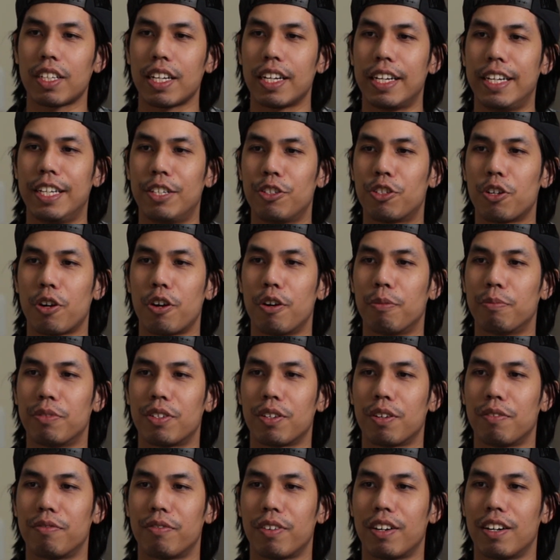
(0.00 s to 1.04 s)
in terms
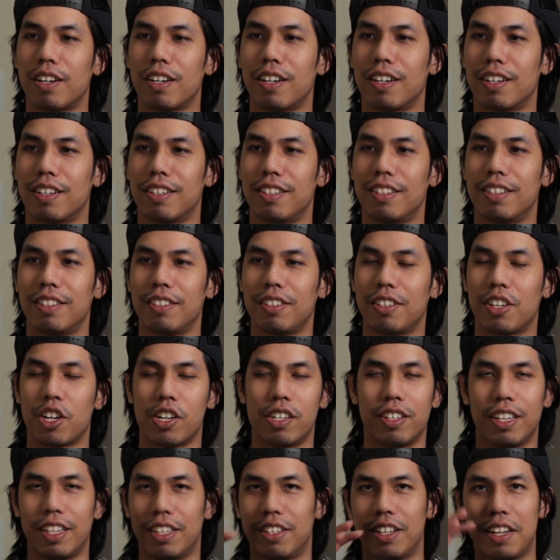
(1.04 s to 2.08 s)
of the
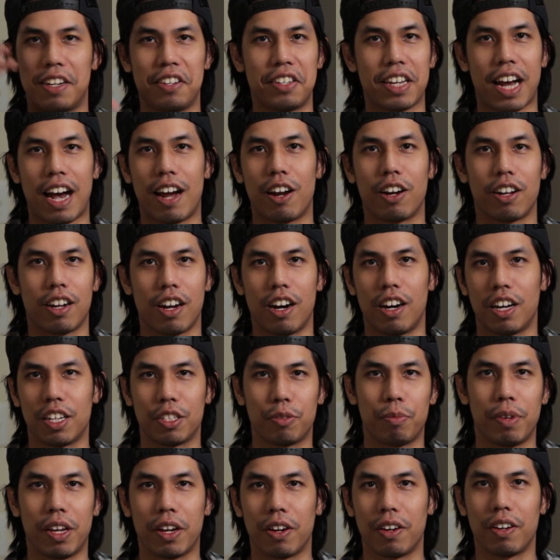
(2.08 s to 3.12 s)
entire
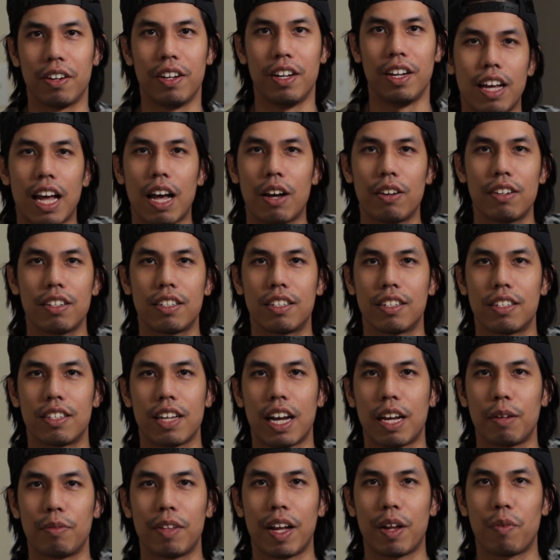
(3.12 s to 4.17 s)
Cosmere. How does the
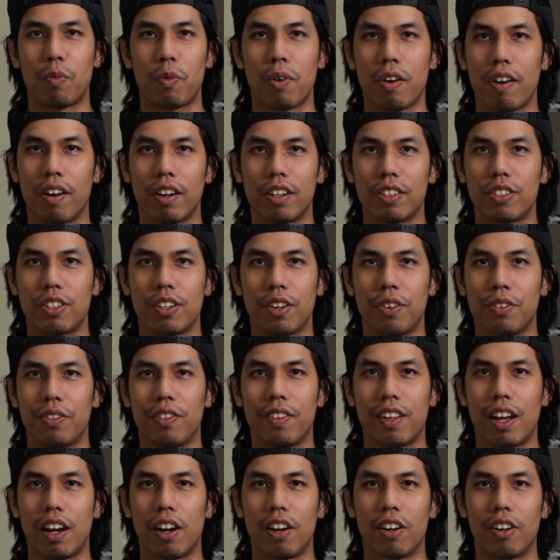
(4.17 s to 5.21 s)
timeline work? So
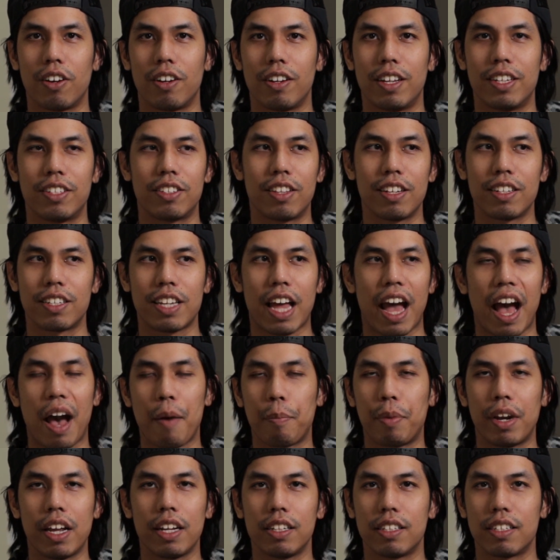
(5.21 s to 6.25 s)
is this
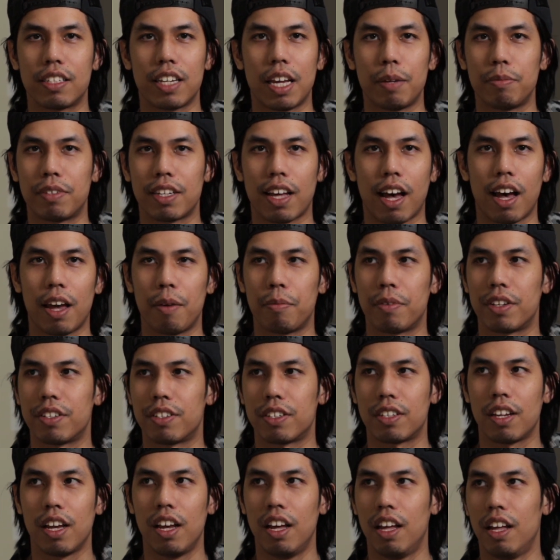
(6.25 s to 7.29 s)
happening the same time
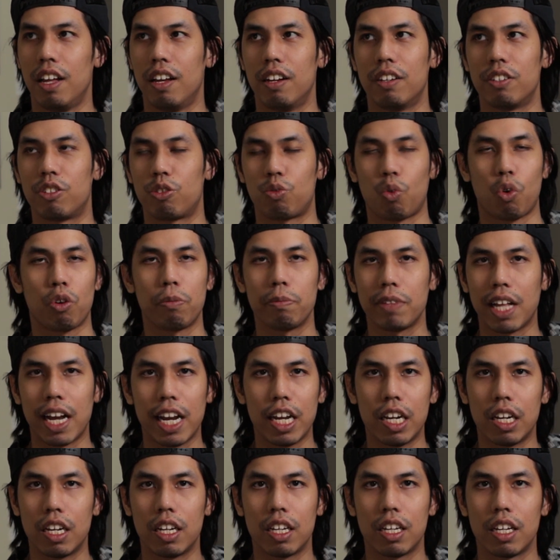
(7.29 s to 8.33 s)
as
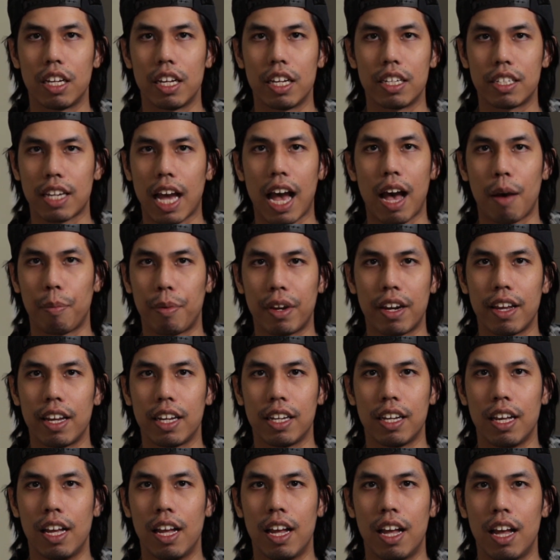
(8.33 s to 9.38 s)
Stormlight is
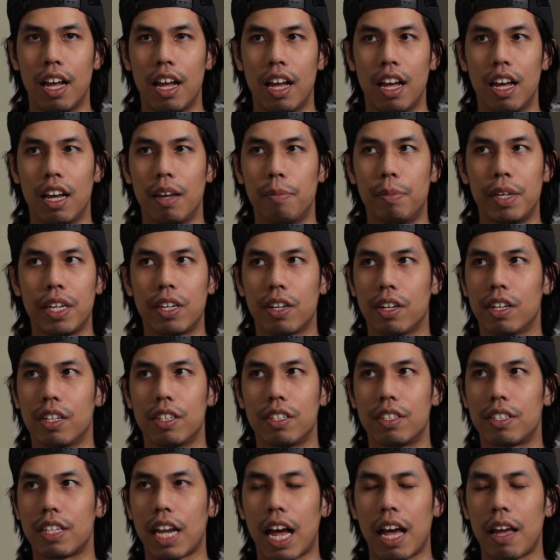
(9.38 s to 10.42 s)
happening?
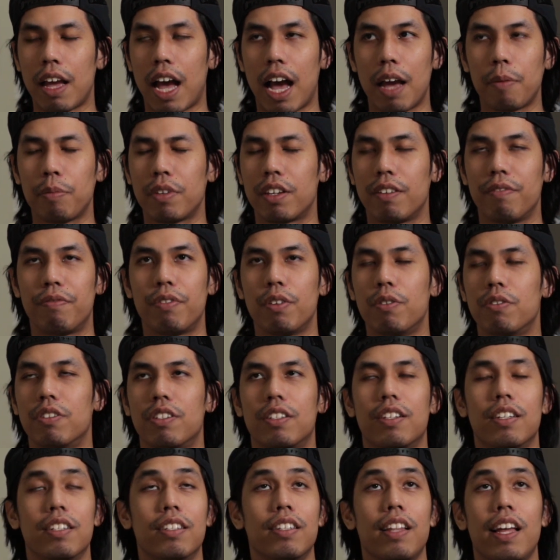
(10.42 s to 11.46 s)
Because I'm
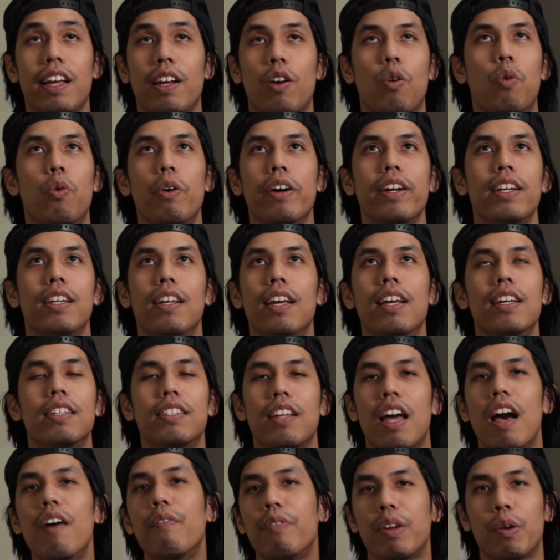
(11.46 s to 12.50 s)
confused, because like Hoid
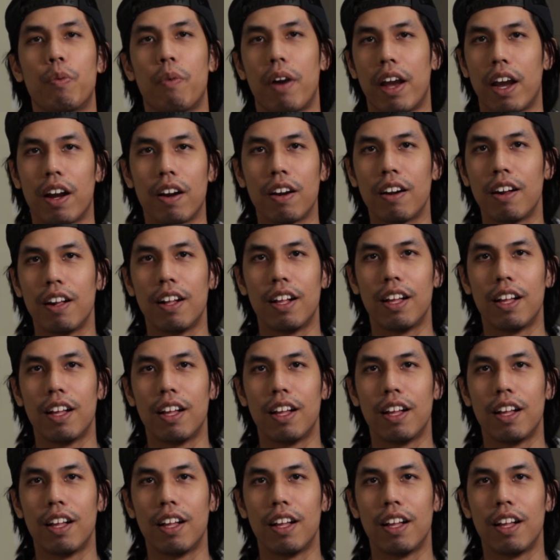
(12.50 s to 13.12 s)
is everywhere.